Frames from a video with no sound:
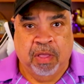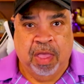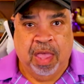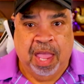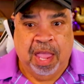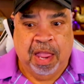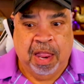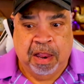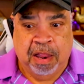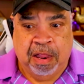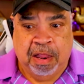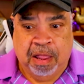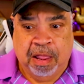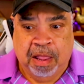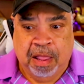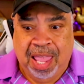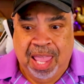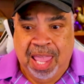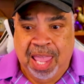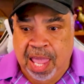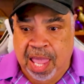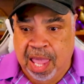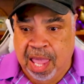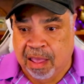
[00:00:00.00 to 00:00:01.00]
And
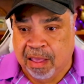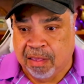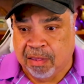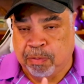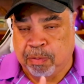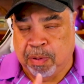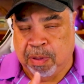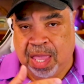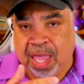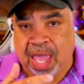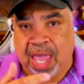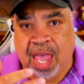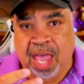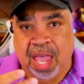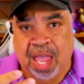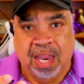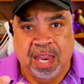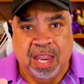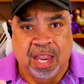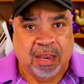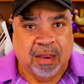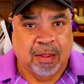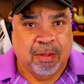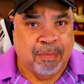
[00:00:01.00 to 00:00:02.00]

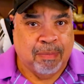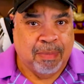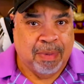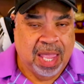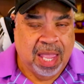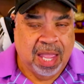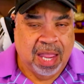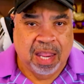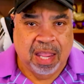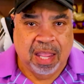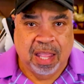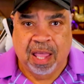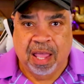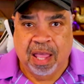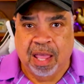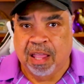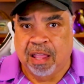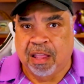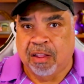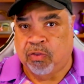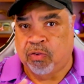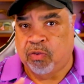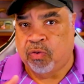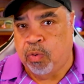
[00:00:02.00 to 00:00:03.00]
ESPN and the media
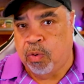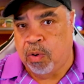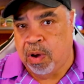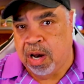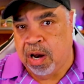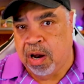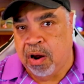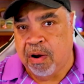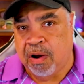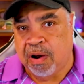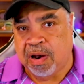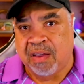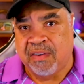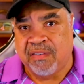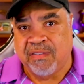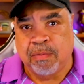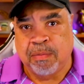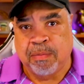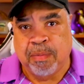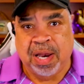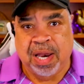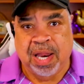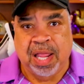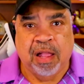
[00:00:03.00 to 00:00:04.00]
and Twitter and
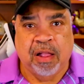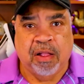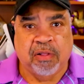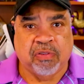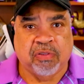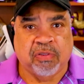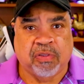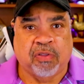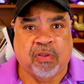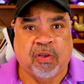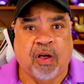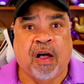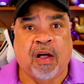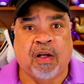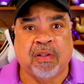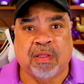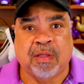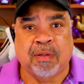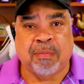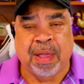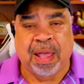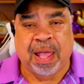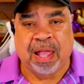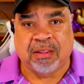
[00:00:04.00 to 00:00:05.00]
everybody else
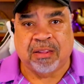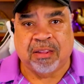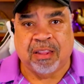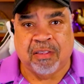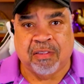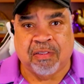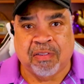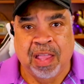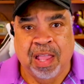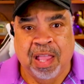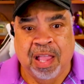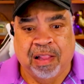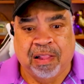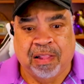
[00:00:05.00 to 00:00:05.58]
talked about this